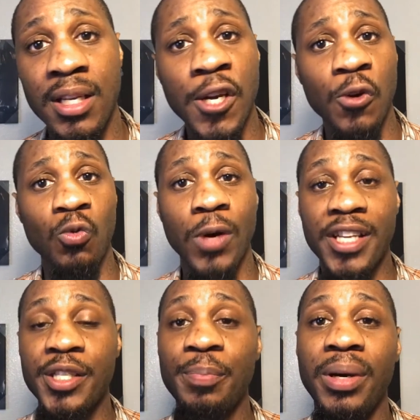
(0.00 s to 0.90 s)
Russ
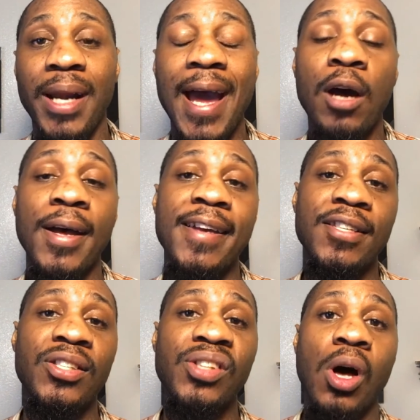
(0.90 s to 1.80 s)
put out a
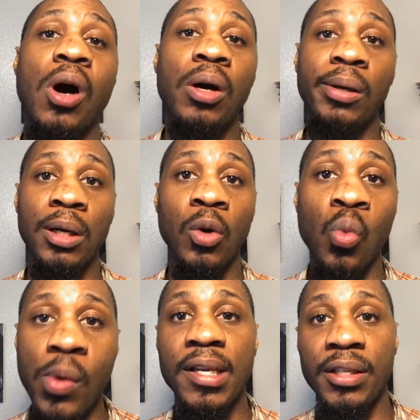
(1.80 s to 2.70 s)
song a
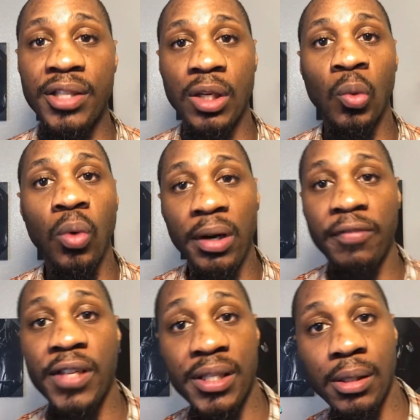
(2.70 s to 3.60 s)
week until one
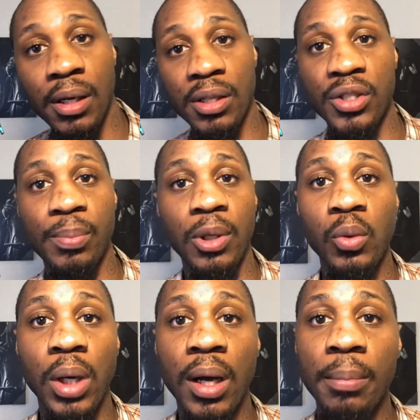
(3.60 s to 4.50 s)
of his songs
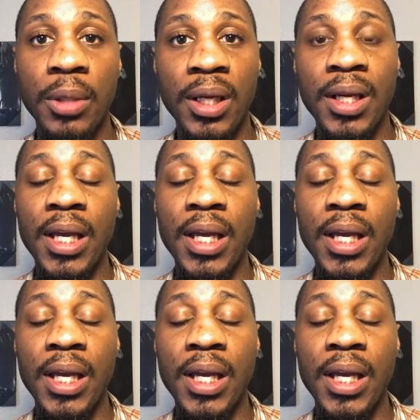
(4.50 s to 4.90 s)
blew up.